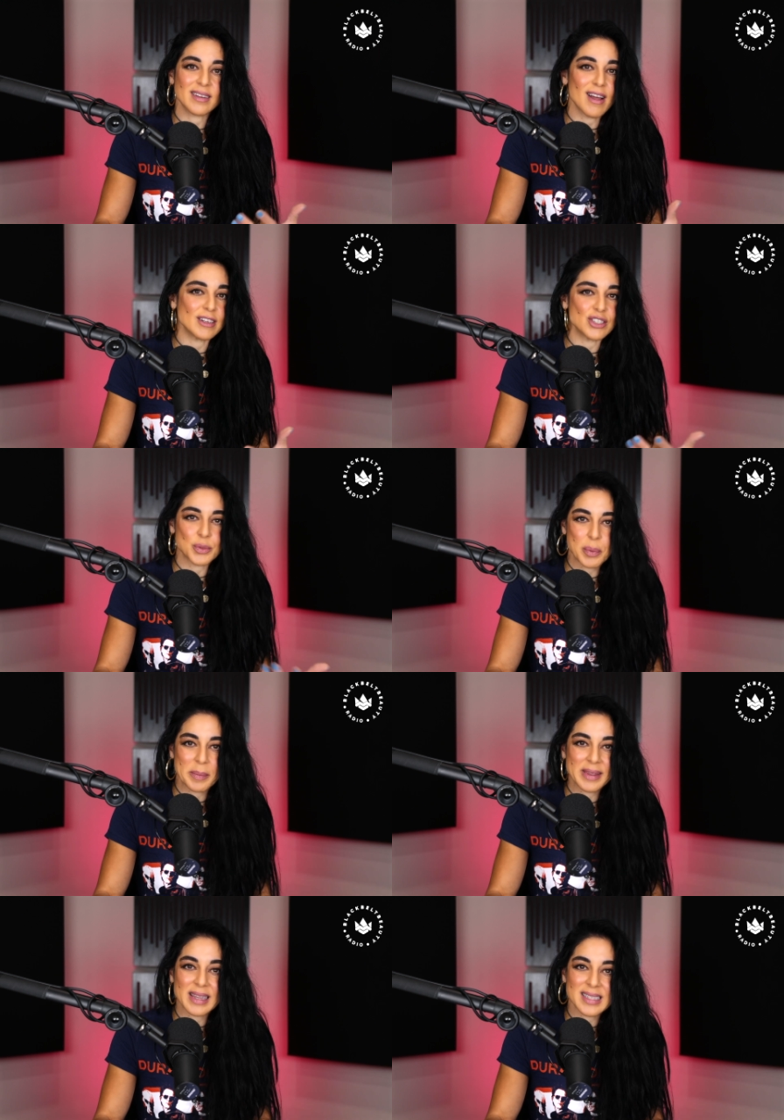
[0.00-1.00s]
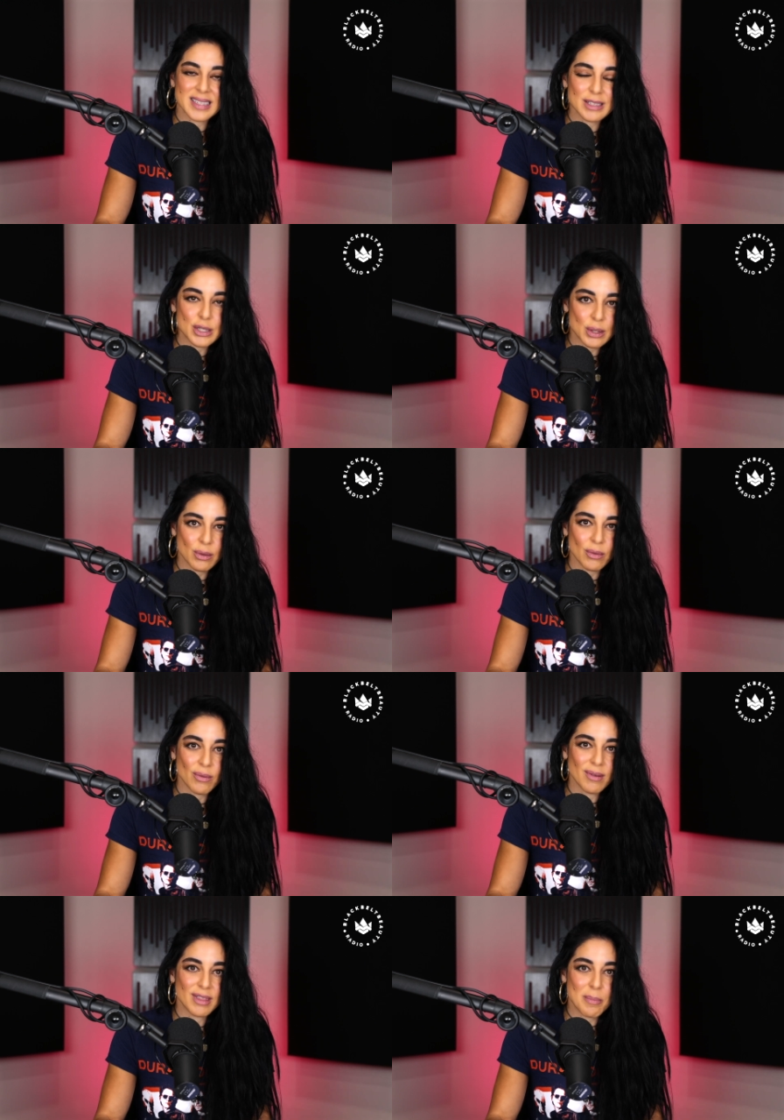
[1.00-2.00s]
not just women listen
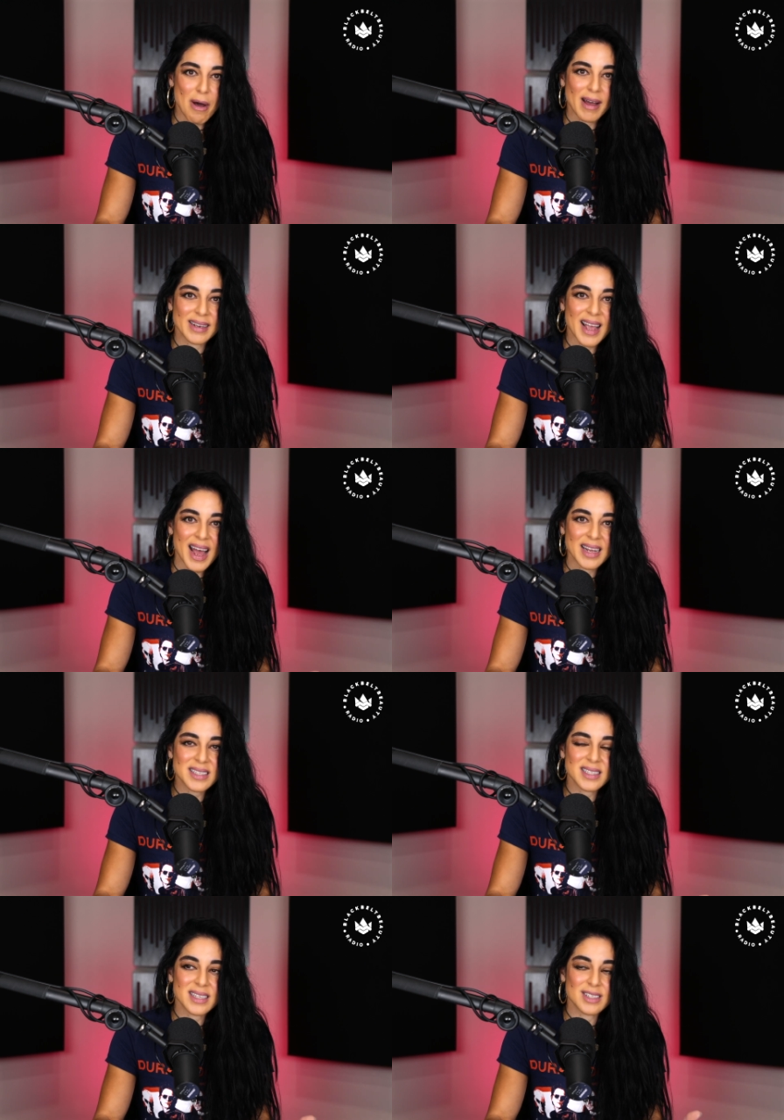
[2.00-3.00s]
to the podcast.